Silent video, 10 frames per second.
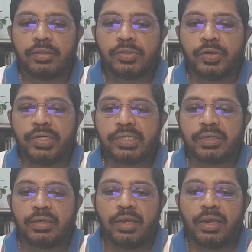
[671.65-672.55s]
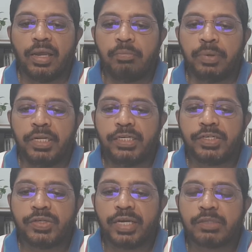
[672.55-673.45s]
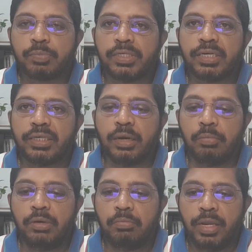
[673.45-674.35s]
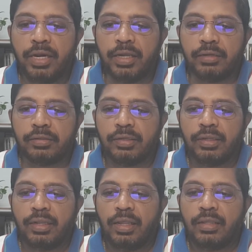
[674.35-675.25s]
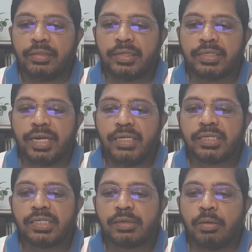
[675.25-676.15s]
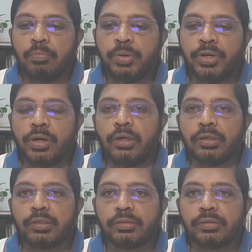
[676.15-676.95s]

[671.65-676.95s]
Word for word: to its ability to express a double meaning that takes us beyond.